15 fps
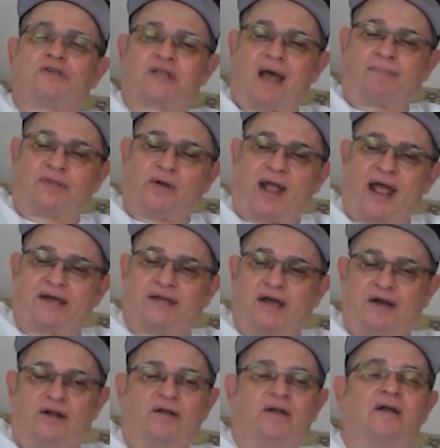We stopped there,
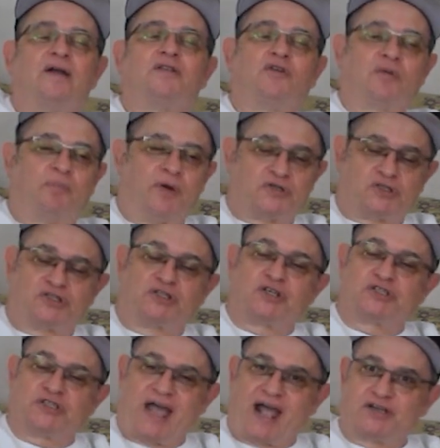had dinner, took
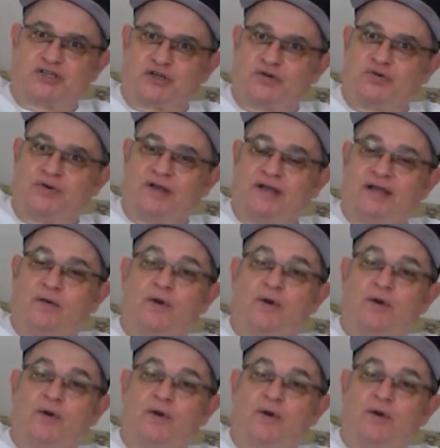pictures of the statue,